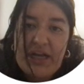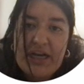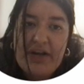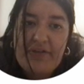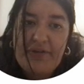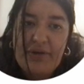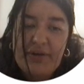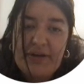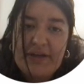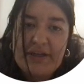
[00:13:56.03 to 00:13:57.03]
Now, after
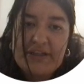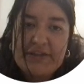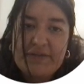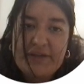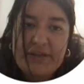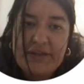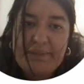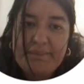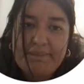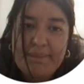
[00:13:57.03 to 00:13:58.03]
all that negativity,